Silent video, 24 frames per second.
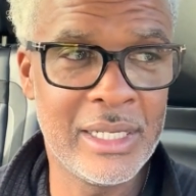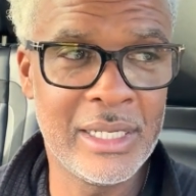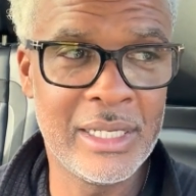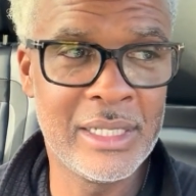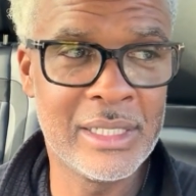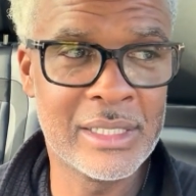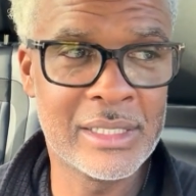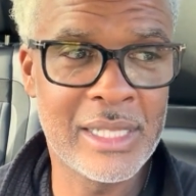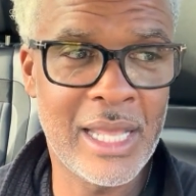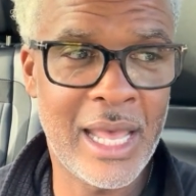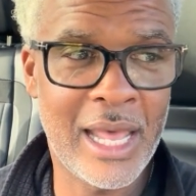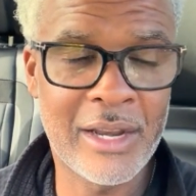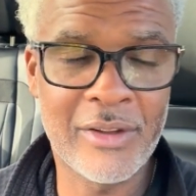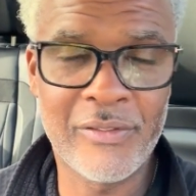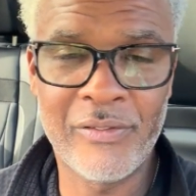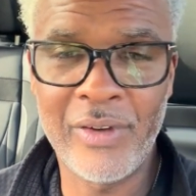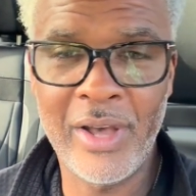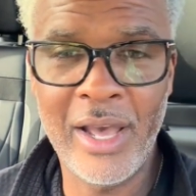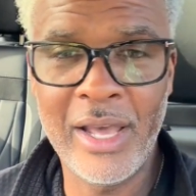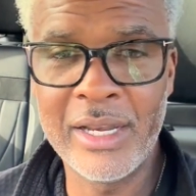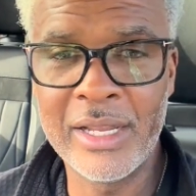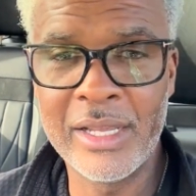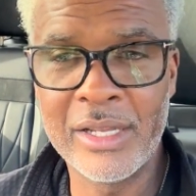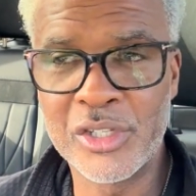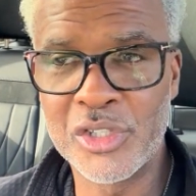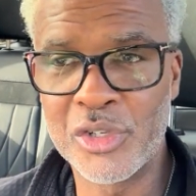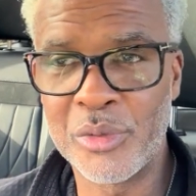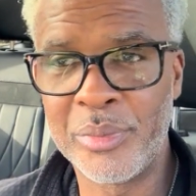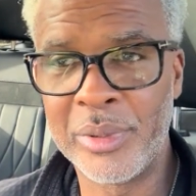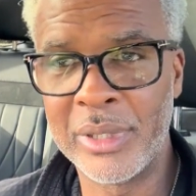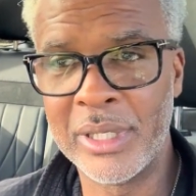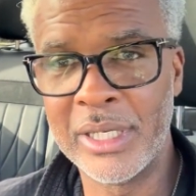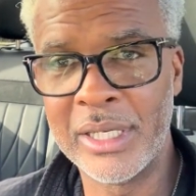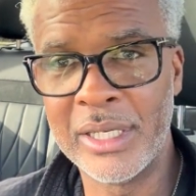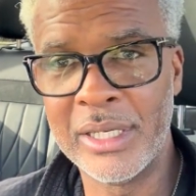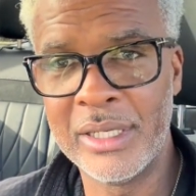It's not a financial
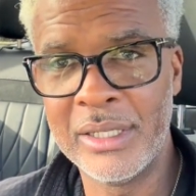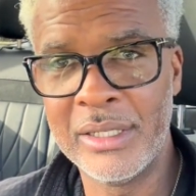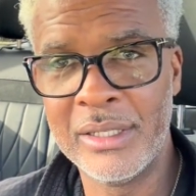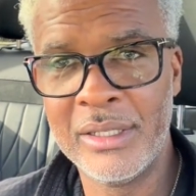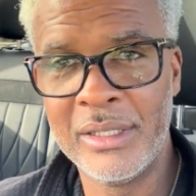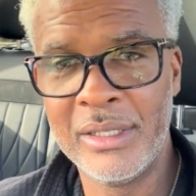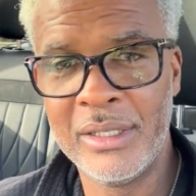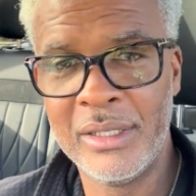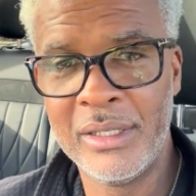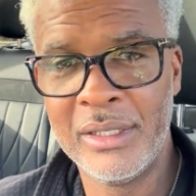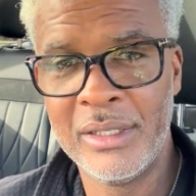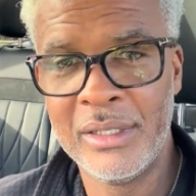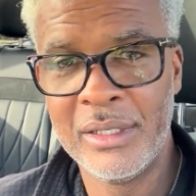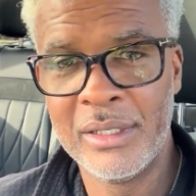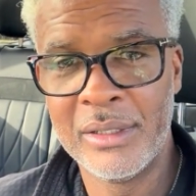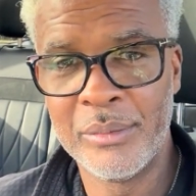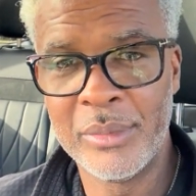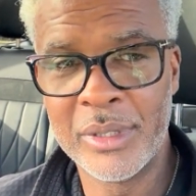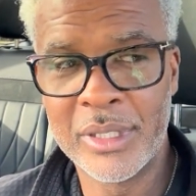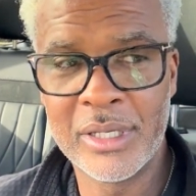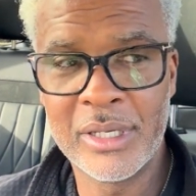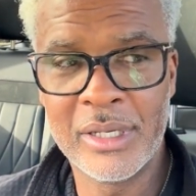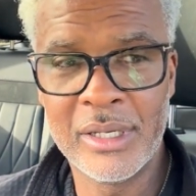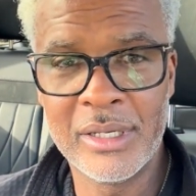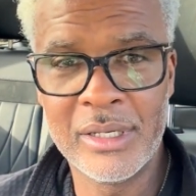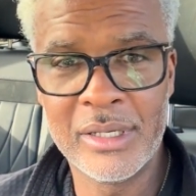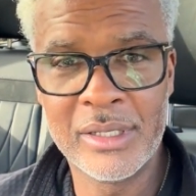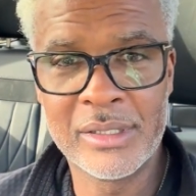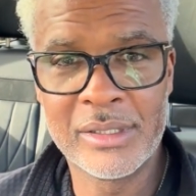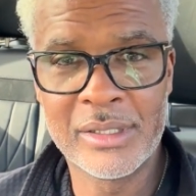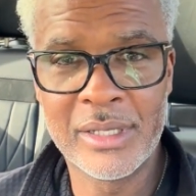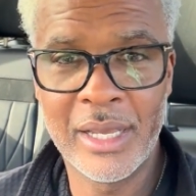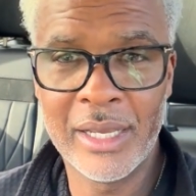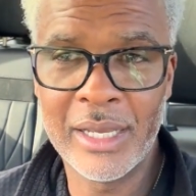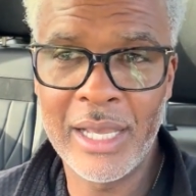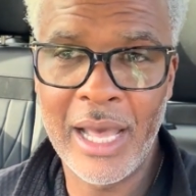plan
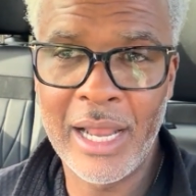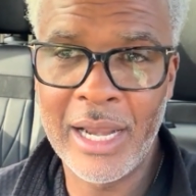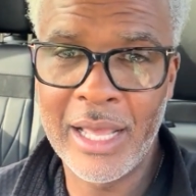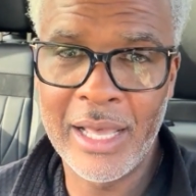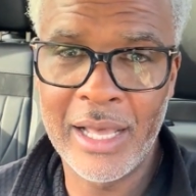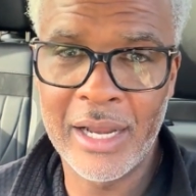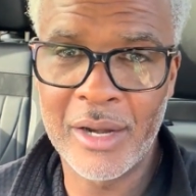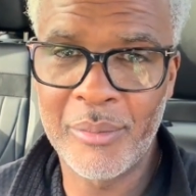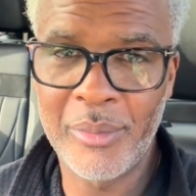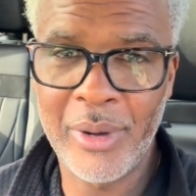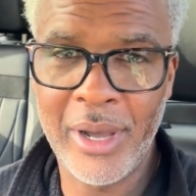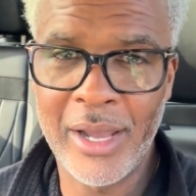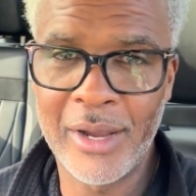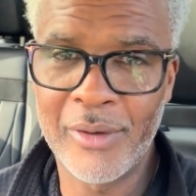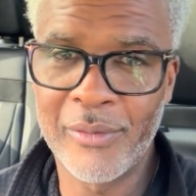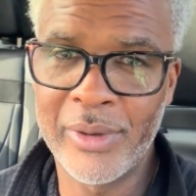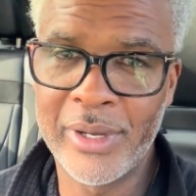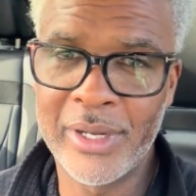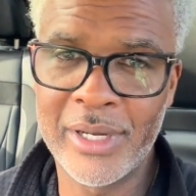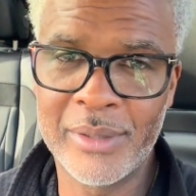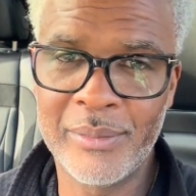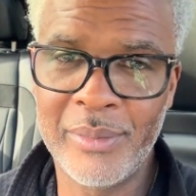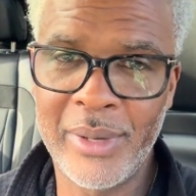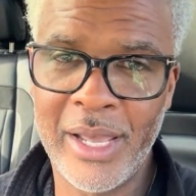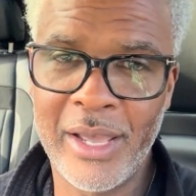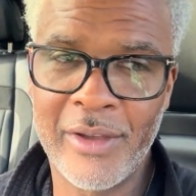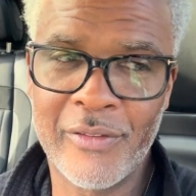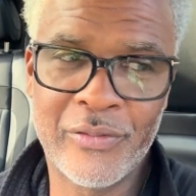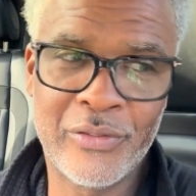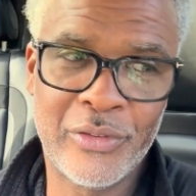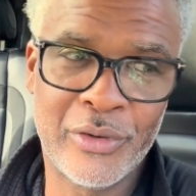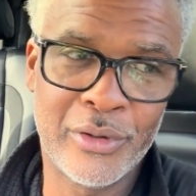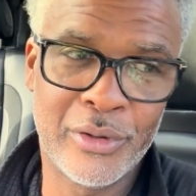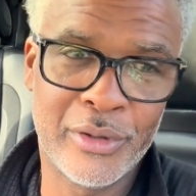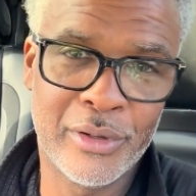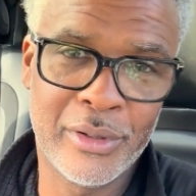because they got to have a bike ready back
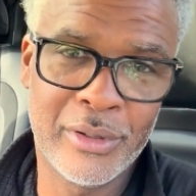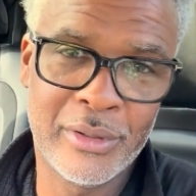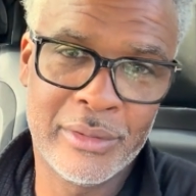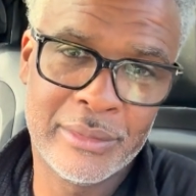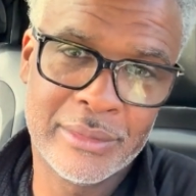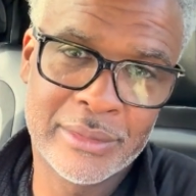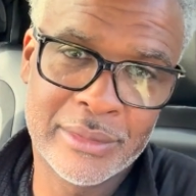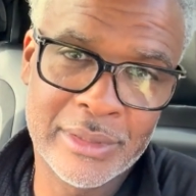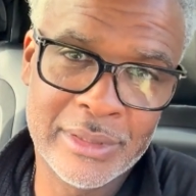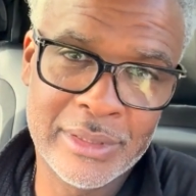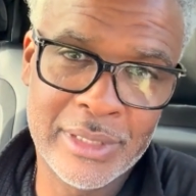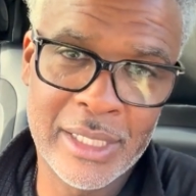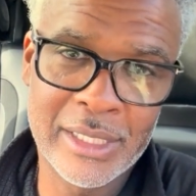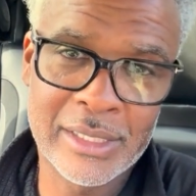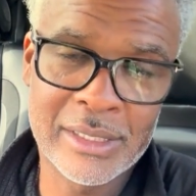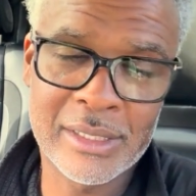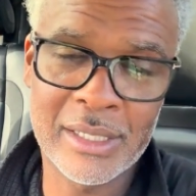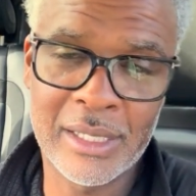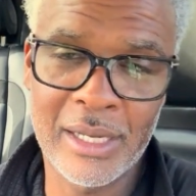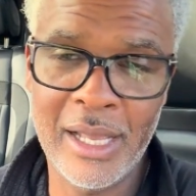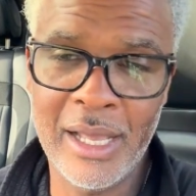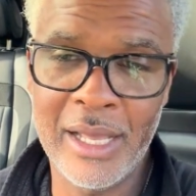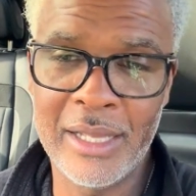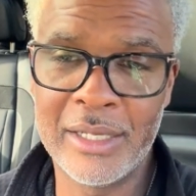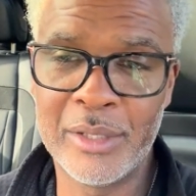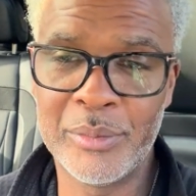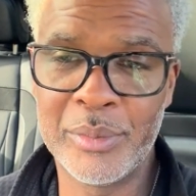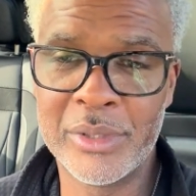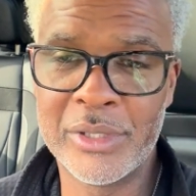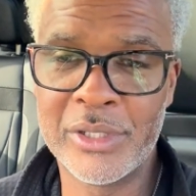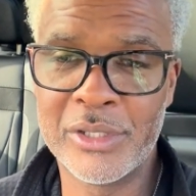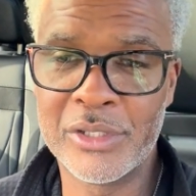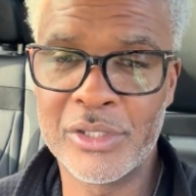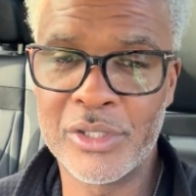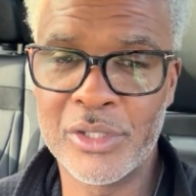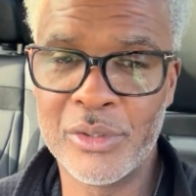for the next client that
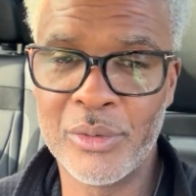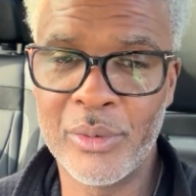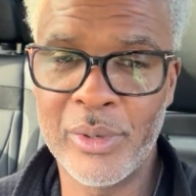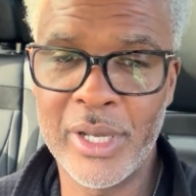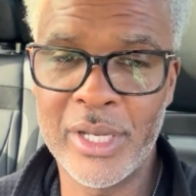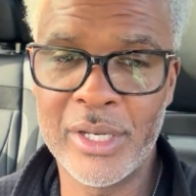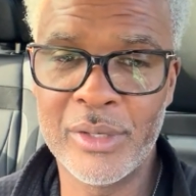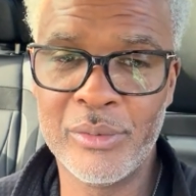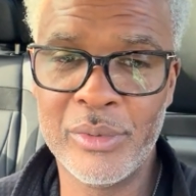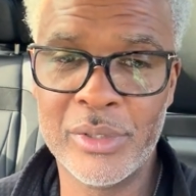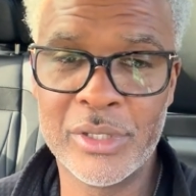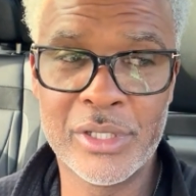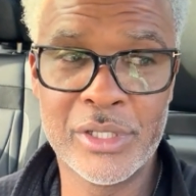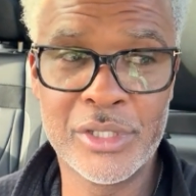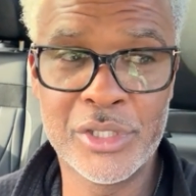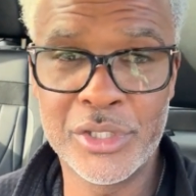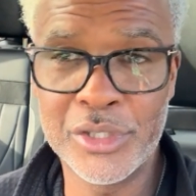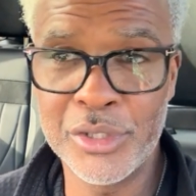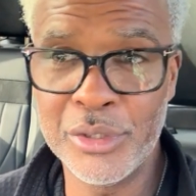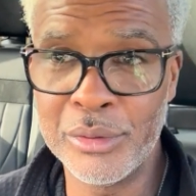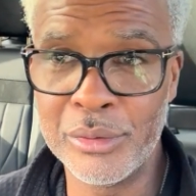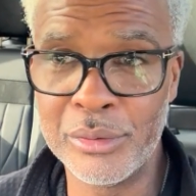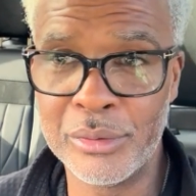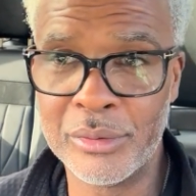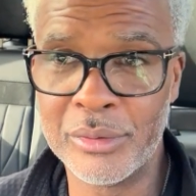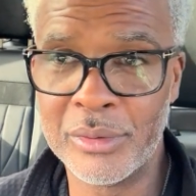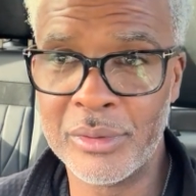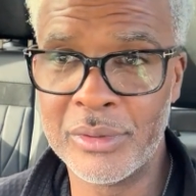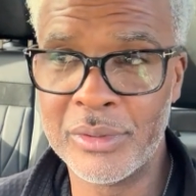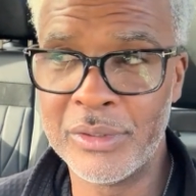potentially ready, which is you.